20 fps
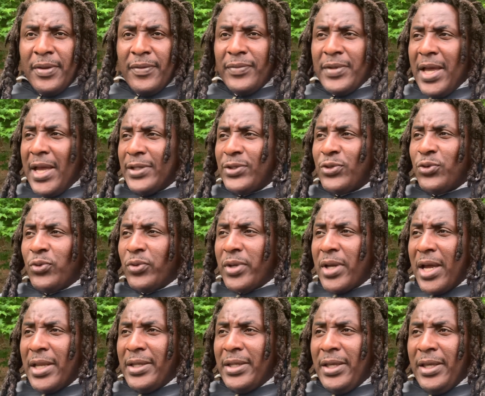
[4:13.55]
that you
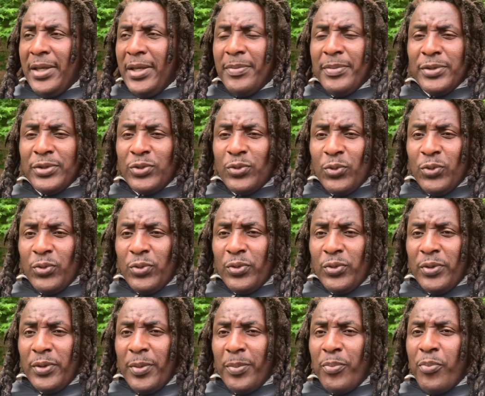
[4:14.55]
can able to
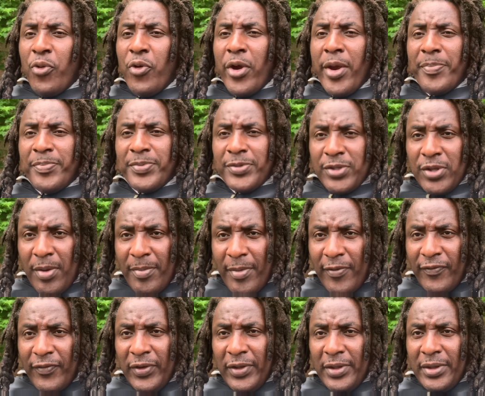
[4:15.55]
prep some
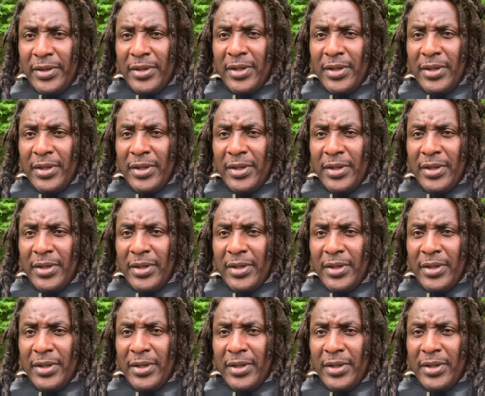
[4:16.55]
of it.